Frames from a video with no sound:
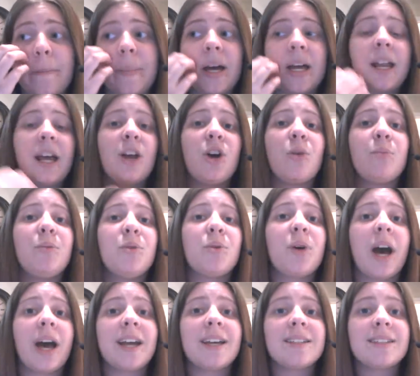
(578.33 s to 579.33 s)
but I hope you
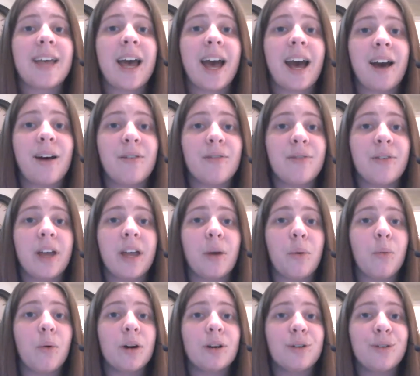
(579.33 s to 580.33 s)
guys have a
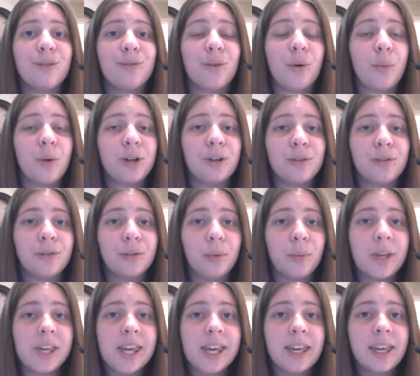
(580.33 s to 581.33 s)
wonderful, wonderful
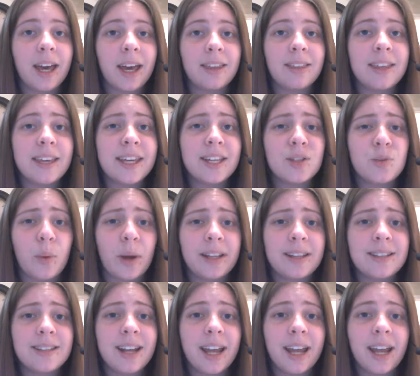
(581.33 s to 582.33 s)
week. I think it's
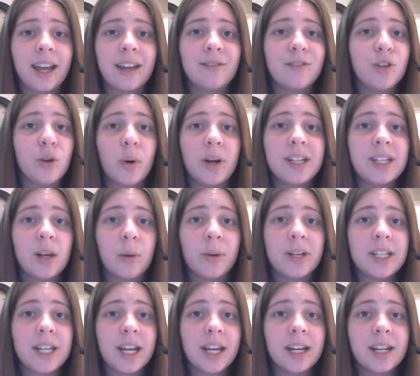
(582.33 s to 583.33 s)
Wednesday. I have no idea
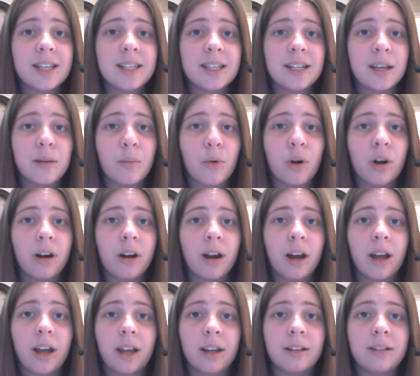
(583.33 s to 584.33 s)
what day it is anymore.
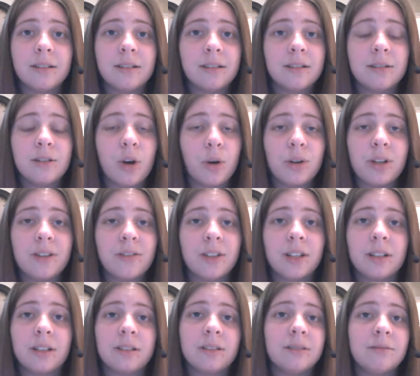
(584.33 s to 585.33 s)
I don't
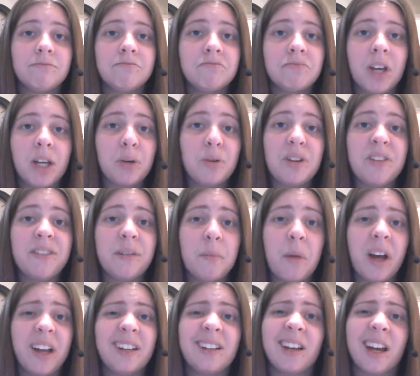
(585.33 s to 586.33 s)
even
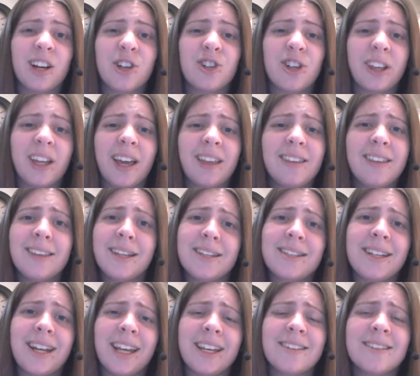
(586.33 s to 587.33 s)
mind, actually. I think
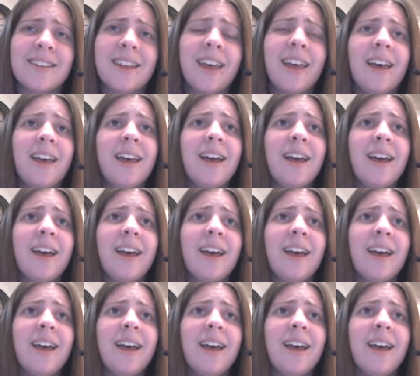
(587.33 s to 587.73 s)
that's nice.